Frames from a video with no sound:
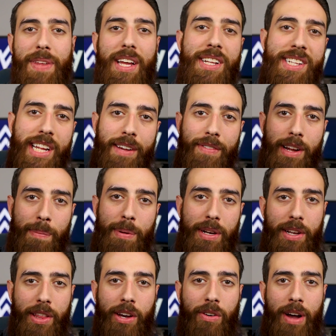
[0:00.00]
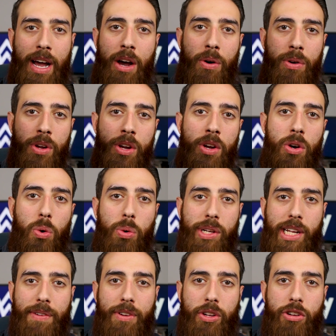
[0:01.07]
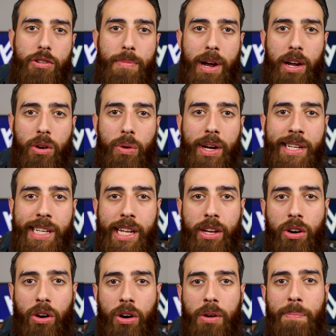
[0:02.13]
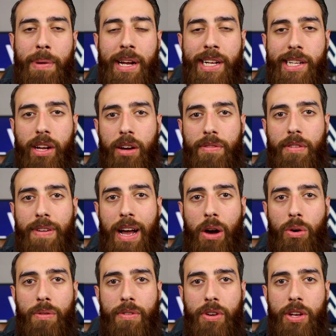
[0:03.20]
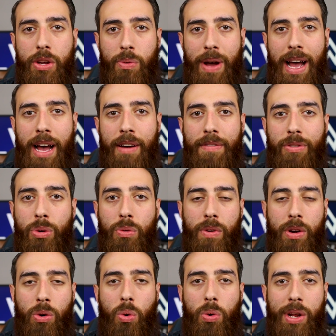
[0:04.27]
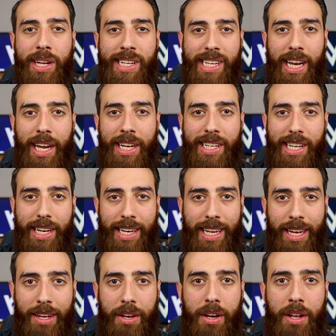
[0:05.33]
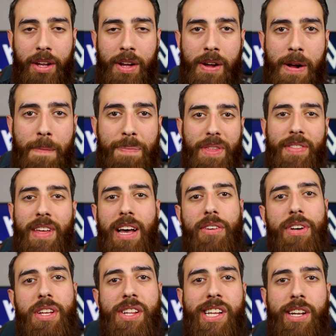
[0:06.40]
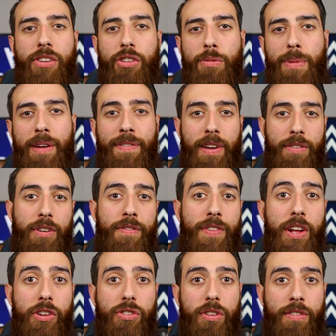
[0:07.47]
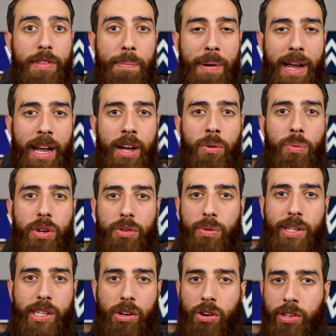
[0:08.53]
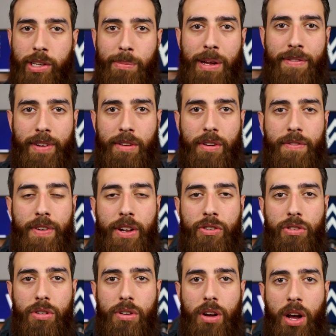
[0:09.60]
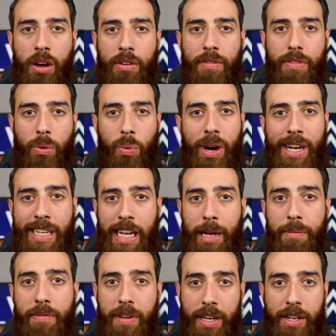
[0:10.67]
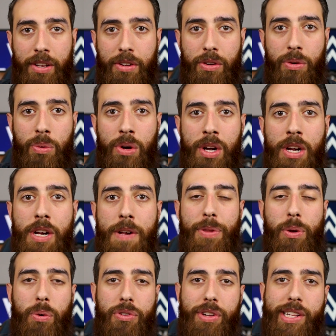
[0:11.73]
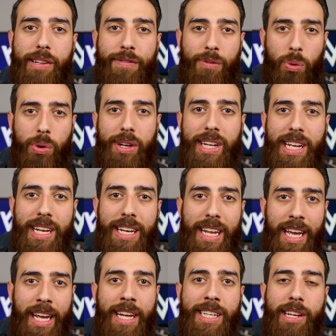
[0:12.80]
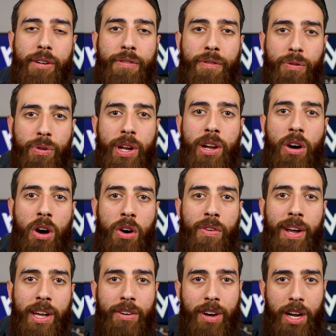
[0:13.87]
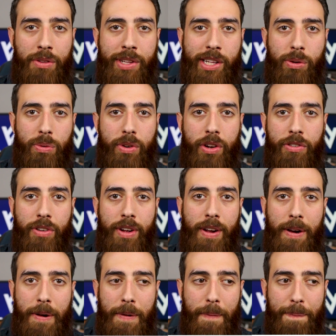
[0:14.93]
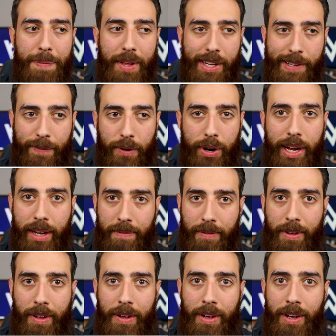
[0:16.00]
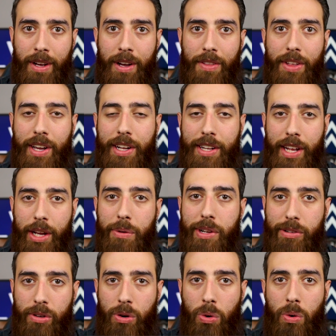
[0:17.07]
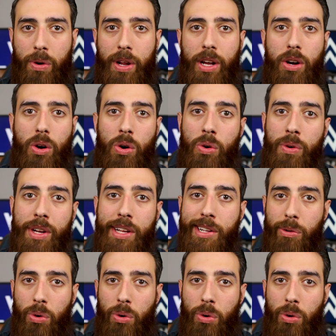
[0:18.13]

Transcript: and save it up into the cloud, or save it to your micro SD card based off of however you have your recording settings done. And that leads into my favorite feature of the pan, which was also my favorite feature of the Wyze V2, which is the 14 days of free online cloud storage. It's free. The continuous recording only is